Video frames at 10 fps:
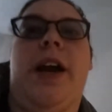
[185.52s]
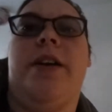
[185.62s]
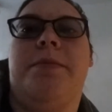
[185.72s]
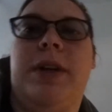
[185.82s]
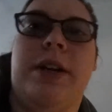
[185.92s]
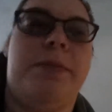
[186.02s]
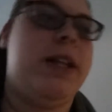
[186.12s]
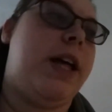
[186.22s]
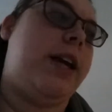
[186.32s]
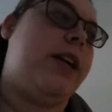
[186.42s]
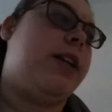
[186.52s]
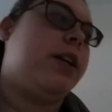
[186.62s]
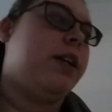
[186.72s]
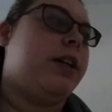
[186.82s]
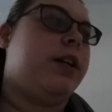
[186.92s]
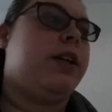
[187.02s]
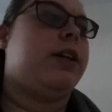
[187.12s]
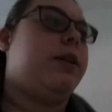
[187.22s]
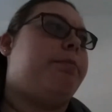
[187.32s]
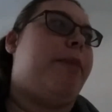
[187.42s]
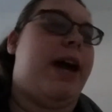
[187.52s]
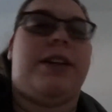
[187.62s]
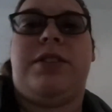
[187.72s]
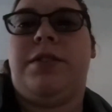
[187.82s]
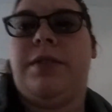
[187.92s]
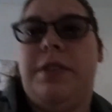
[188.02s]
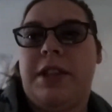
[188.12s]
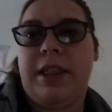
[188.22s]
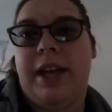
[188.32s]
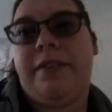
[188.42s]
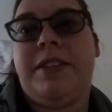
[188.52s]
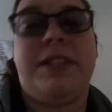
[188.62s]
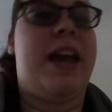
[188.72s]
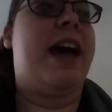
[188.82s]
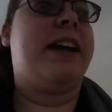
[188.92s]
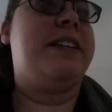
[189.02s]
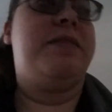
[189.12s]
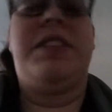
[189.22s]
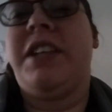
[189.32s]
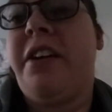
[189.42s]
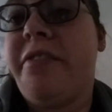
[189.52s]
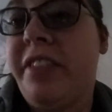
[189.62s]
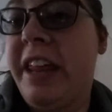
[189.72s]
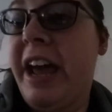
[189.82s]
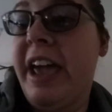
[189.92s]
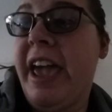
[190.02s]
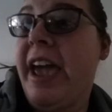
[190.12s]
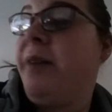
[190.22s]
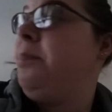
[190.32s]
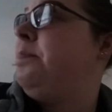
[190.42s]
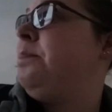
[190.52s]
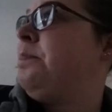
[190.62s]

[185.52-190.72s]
now I'm gonna be back to the less active self that I am.